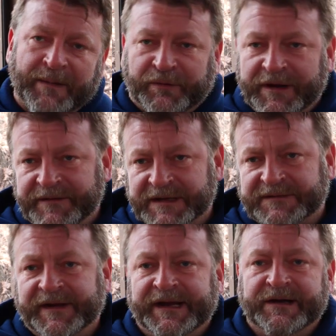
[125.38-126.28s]

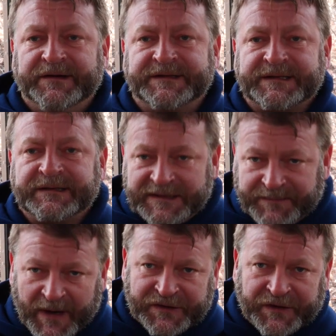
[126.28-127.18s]
previous videos,
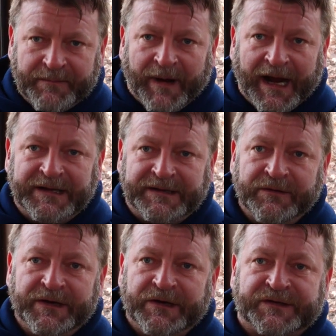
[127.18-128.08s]
especially my
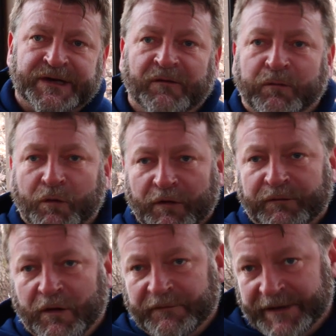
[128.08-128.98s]
do-it-yourself
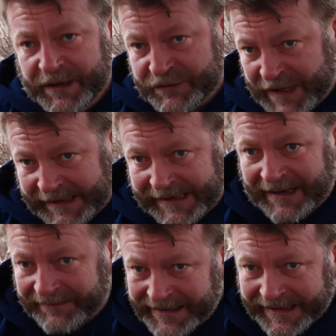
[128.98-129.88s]
waterfall video. Check
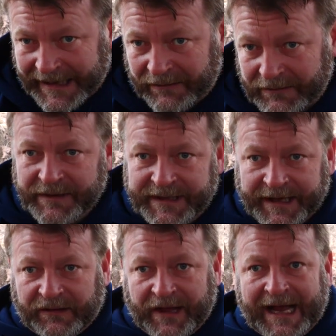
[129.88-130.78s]
that link out. We did
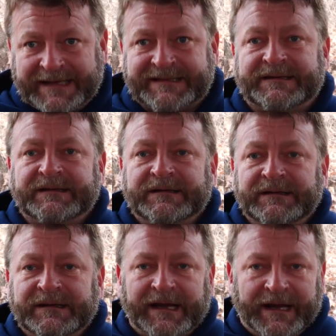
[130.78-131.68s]
a class
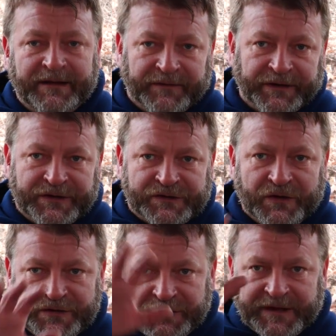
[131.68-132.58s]
and it really
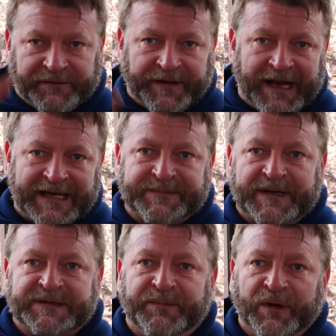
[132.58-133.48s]
shows you different
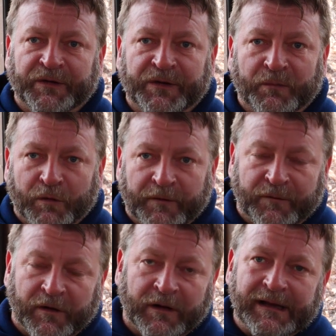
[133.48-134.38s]
aspects of building the
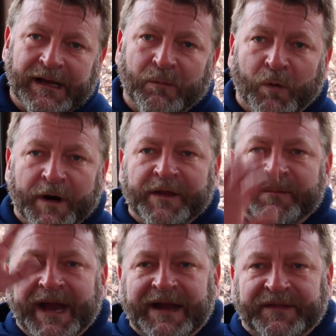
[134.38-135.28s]
waterfall. And one of the
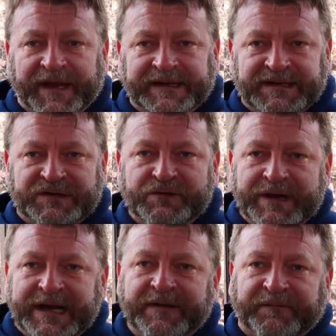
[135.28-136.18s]
main things is you
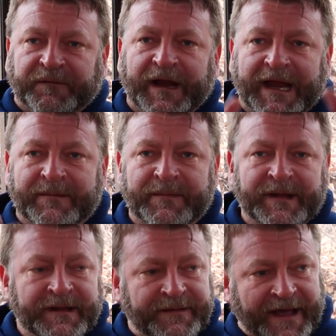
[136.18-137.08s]
need to frame
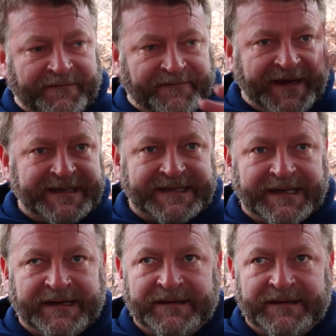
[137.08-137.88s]
that face in.